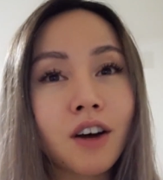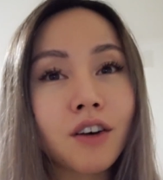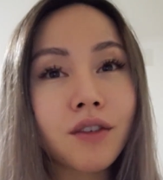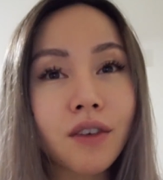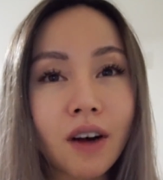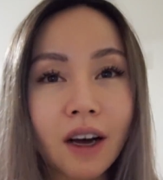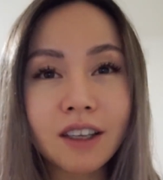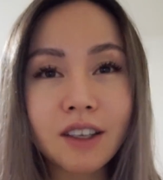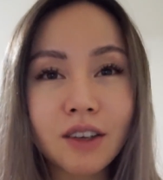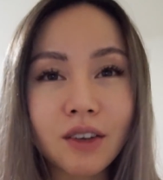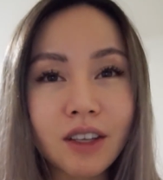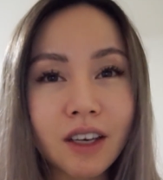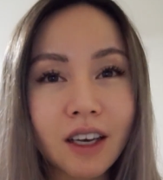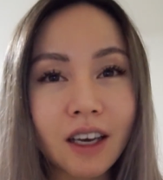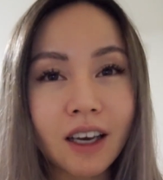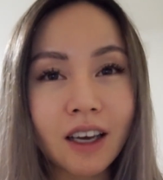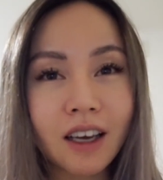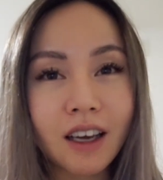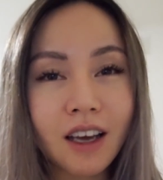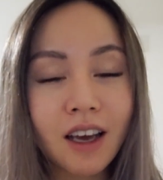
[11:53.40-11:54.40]

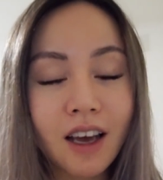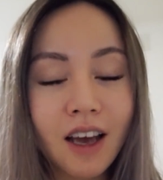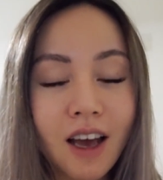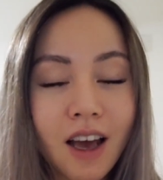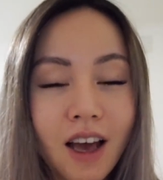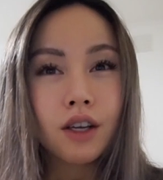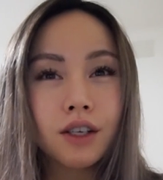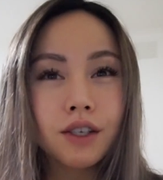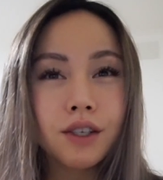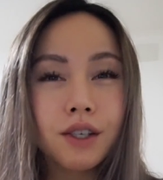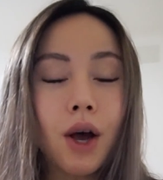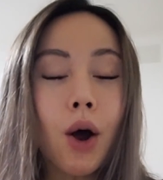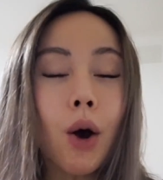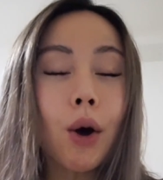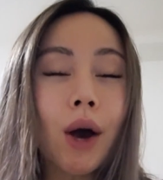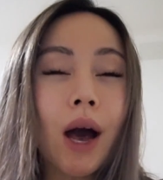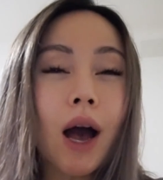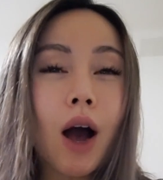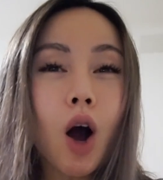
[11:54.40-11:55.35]
Finally. So I